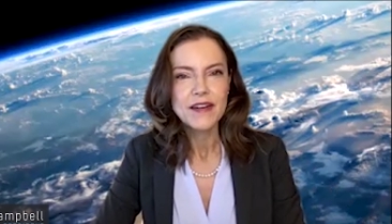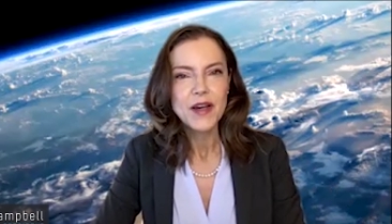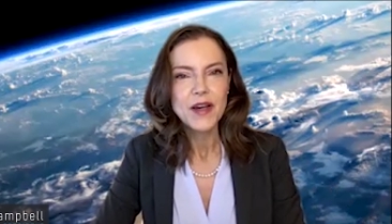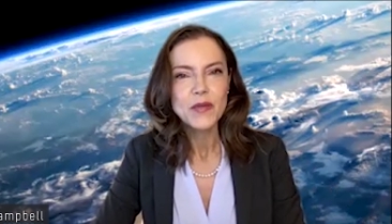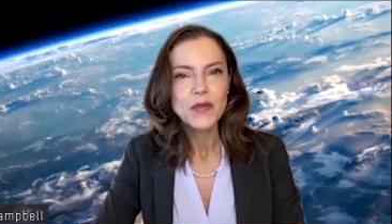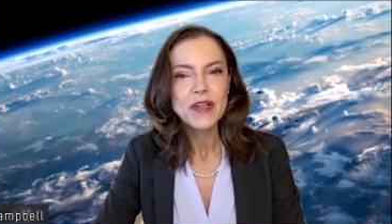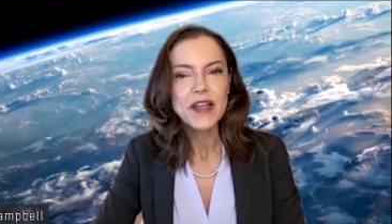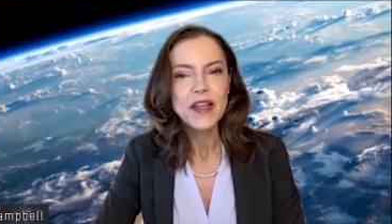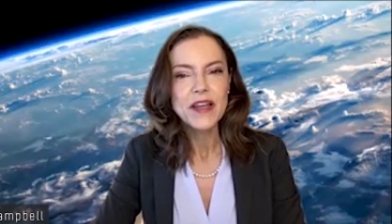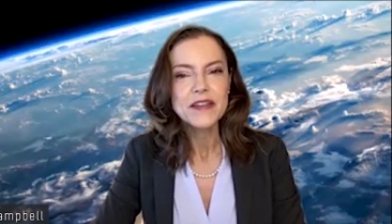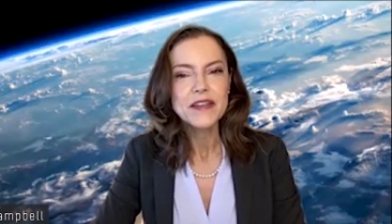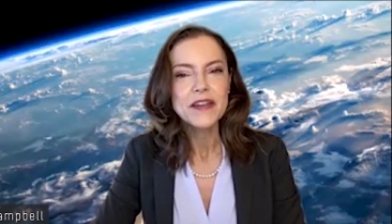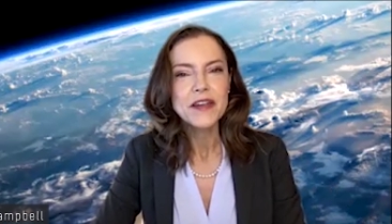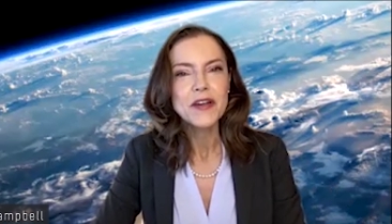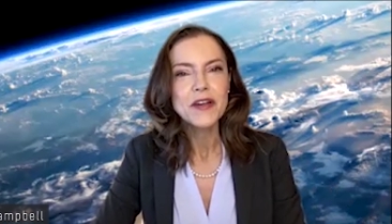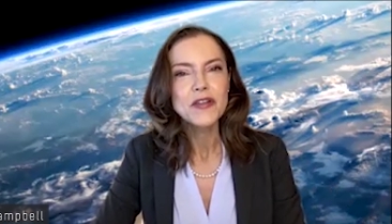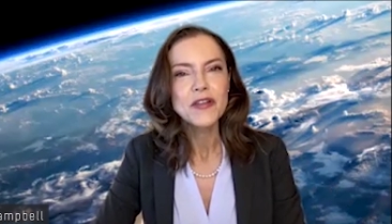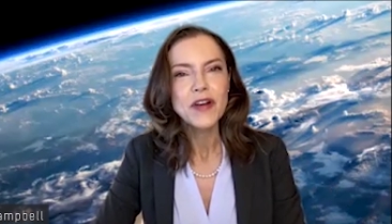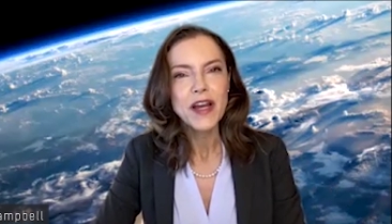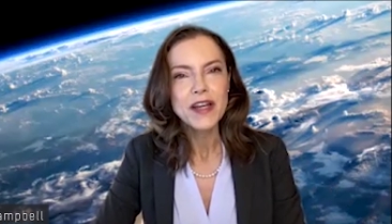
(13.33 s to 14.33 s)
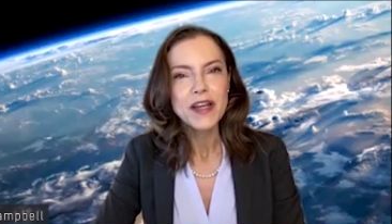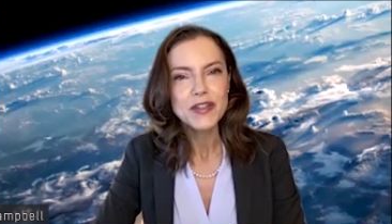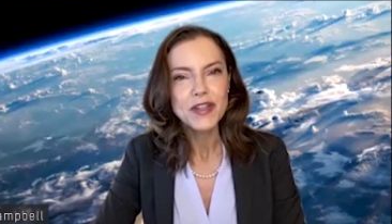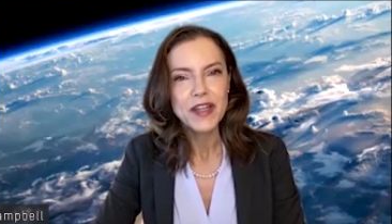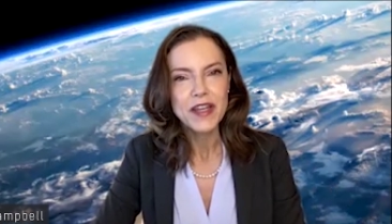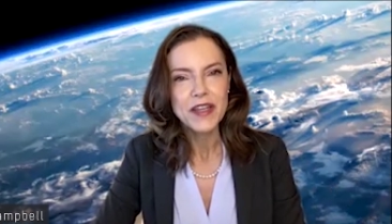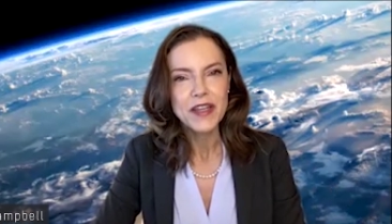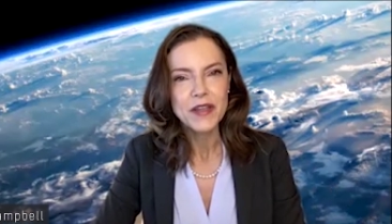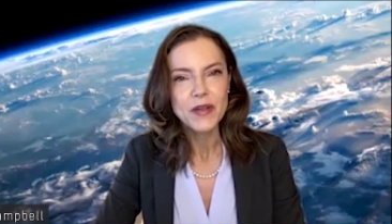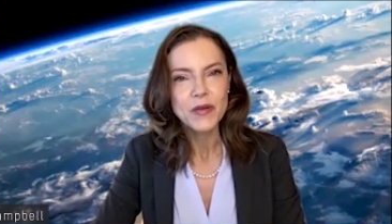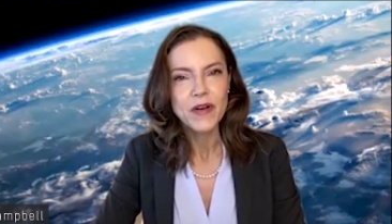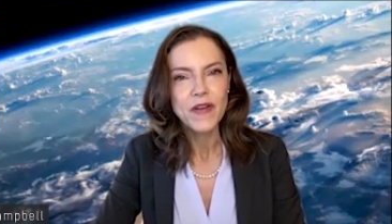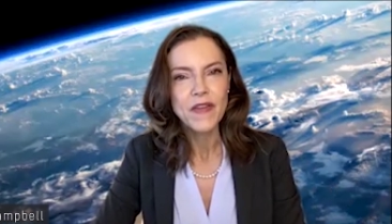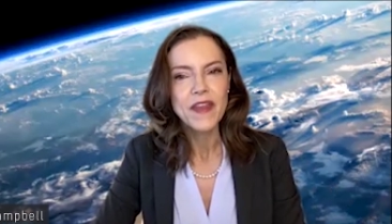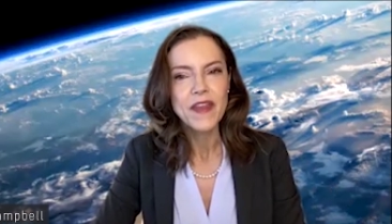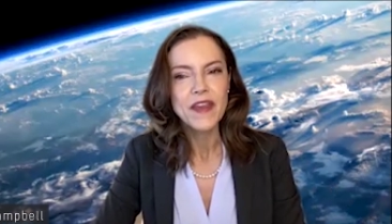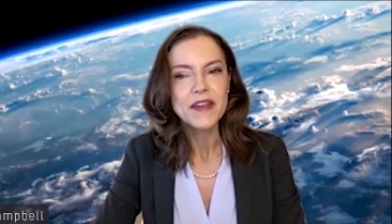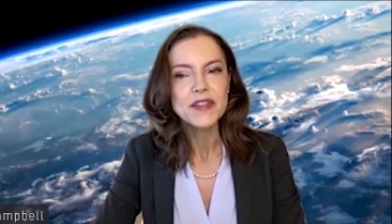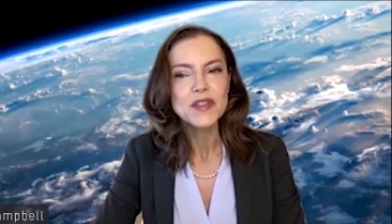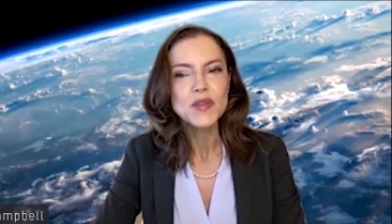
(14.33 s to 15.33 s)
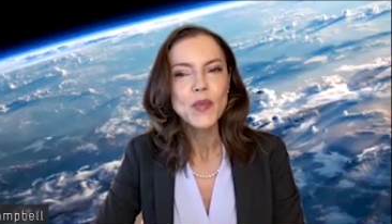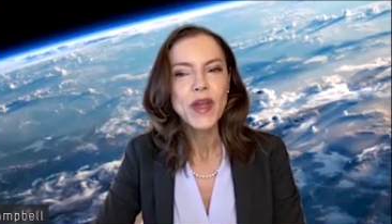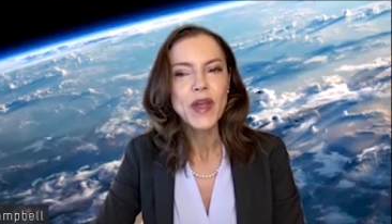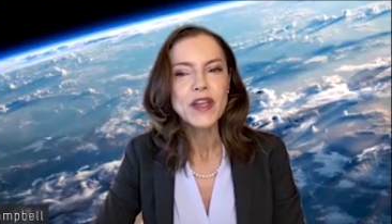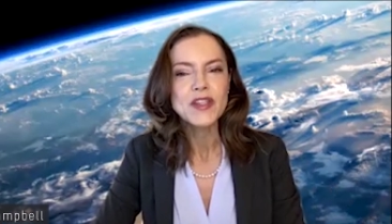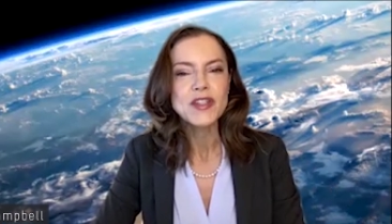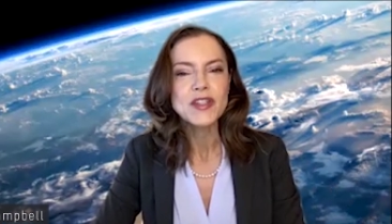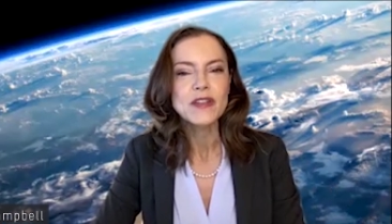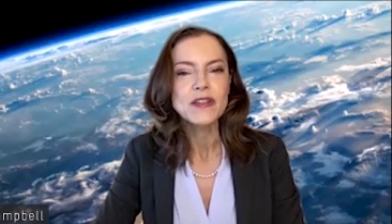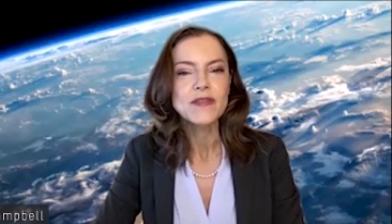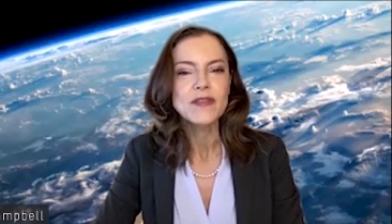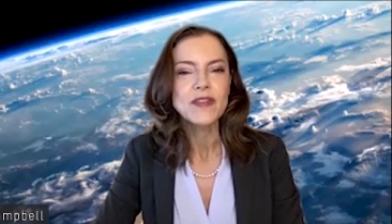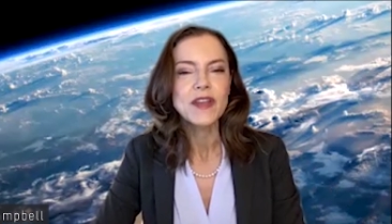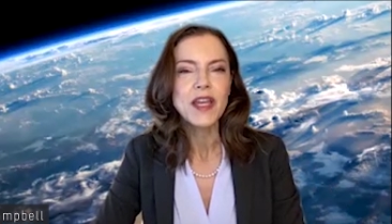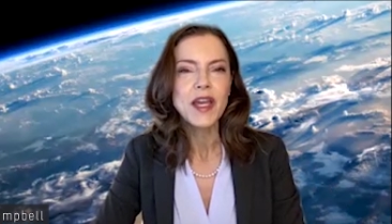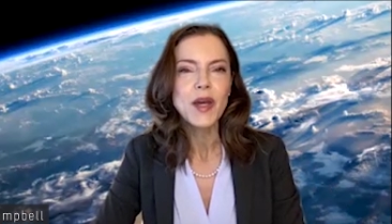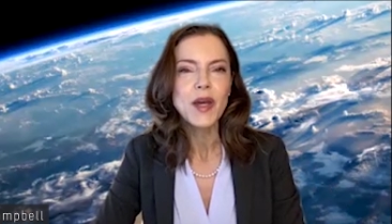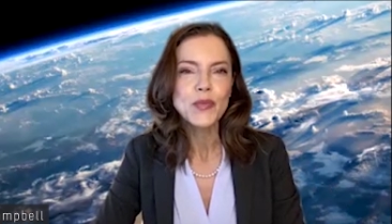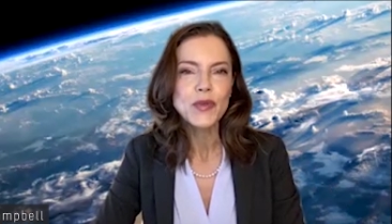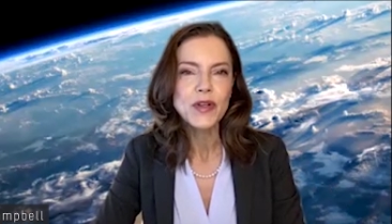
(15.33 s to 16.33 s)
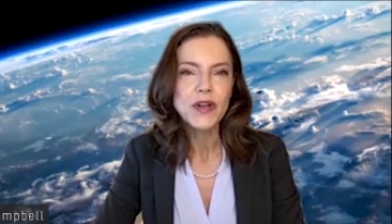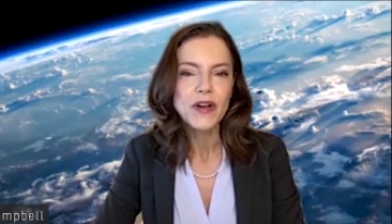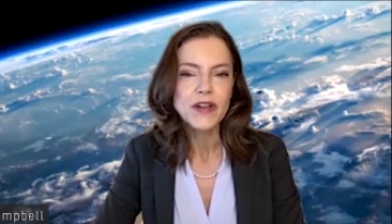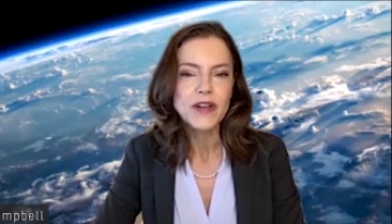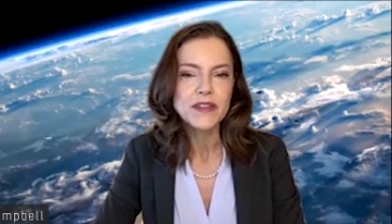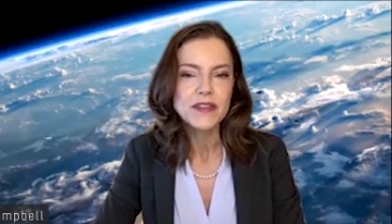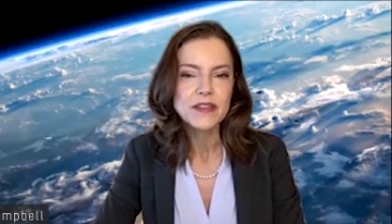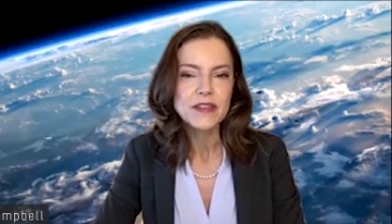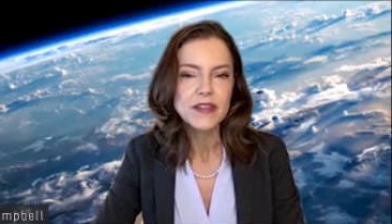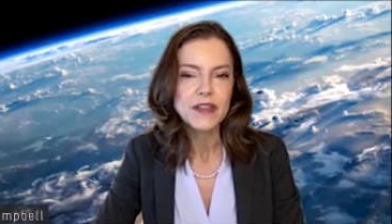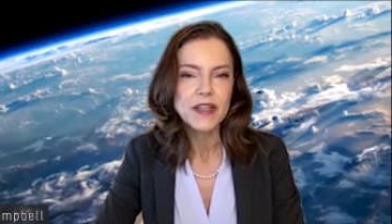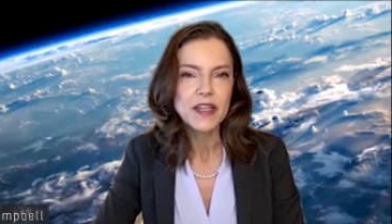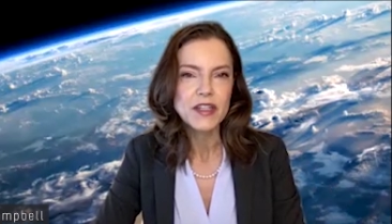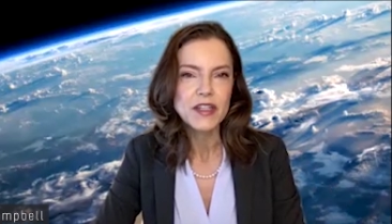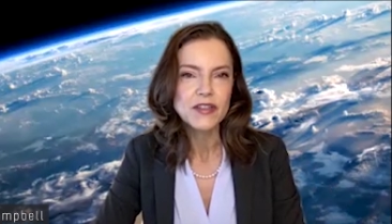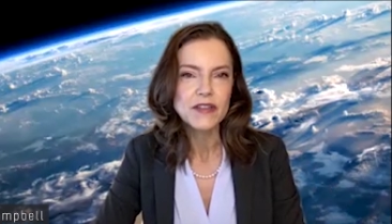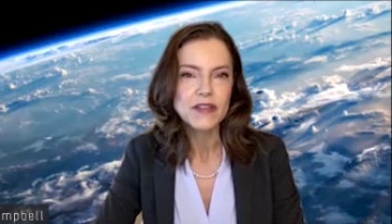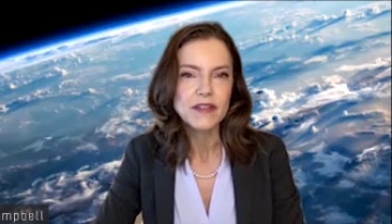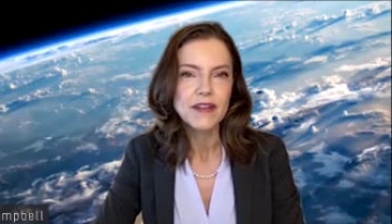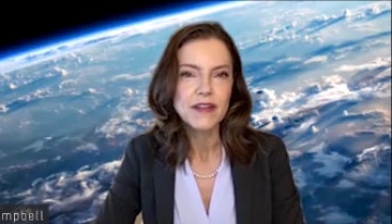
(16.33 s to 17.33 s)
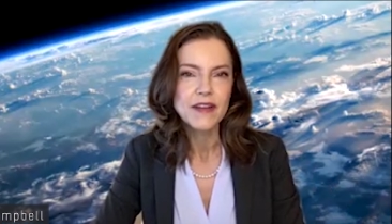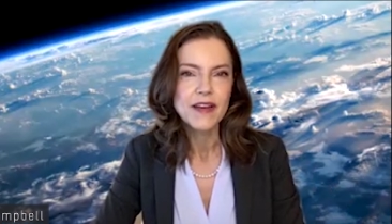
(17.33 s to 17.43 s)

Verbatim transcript: I would like to congratulate you on the expansion of the Kepler constellation,